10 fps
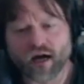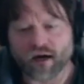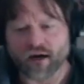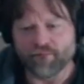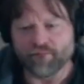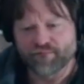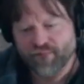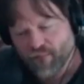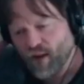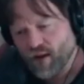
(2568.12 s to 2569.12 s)
Um,
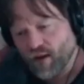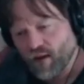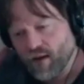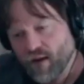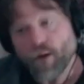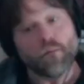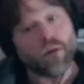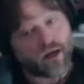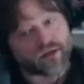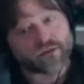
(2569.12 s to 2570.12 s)

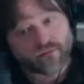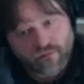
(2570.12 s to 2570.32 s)
but